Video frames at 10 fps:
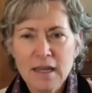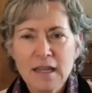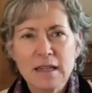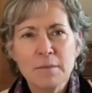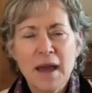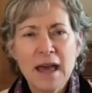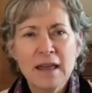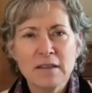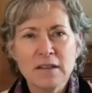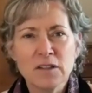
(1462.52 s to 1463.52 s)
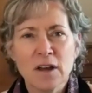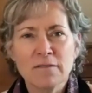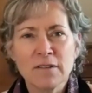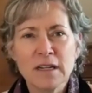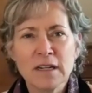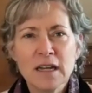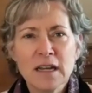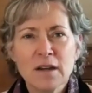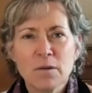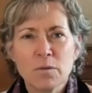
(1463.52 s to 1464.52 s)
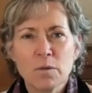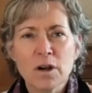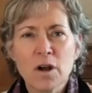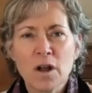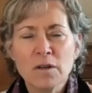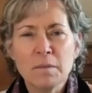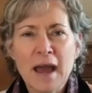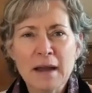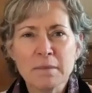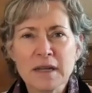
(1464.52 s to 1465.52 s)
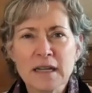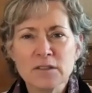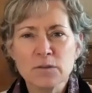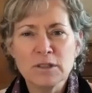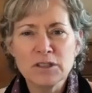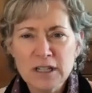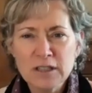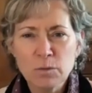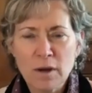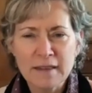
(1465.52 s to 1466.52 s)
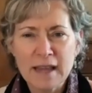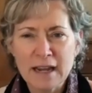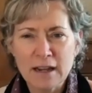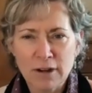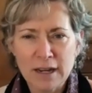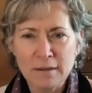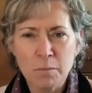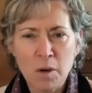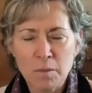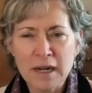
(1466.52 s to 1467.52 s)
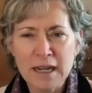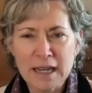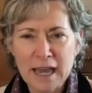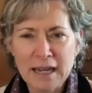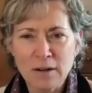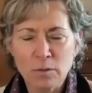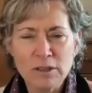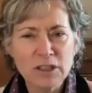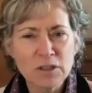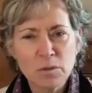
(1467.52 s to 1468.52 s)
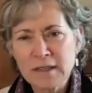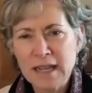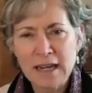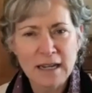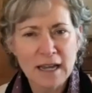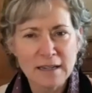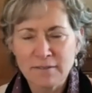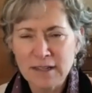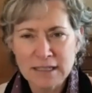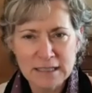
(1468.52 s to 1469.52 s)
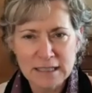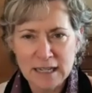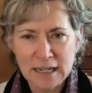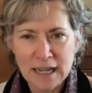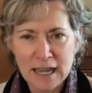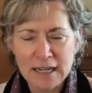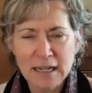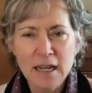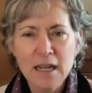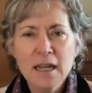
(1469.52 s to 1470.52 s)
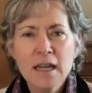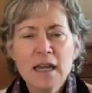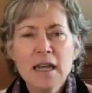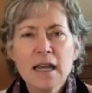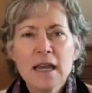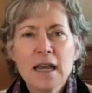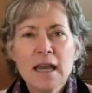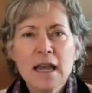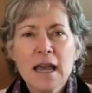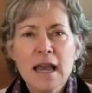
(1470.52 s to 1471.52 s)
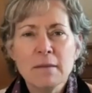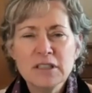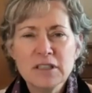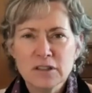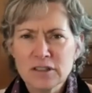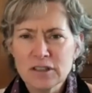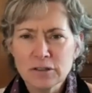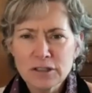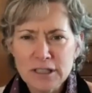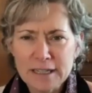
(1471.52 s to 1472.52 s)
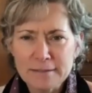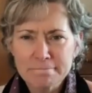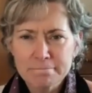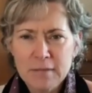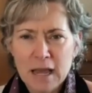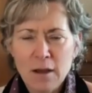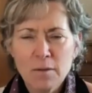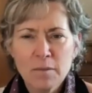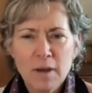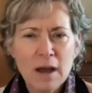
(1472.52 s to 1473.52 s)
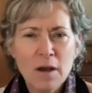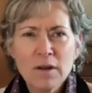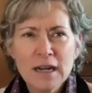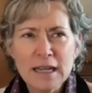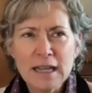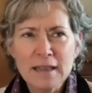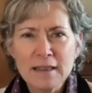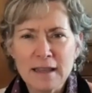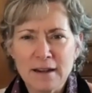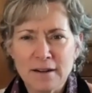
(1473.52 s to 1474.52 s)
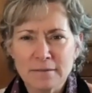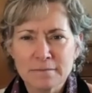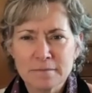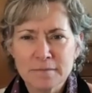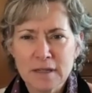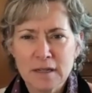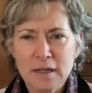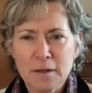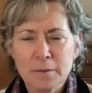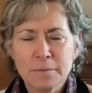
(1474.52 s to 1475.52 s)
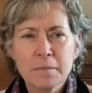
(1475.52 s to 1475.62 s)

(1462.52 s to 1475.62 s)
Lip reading: The path is often, we're called back because we just want that great moment again, or we just want that kind of insight again. And we start searching. How can I get there? For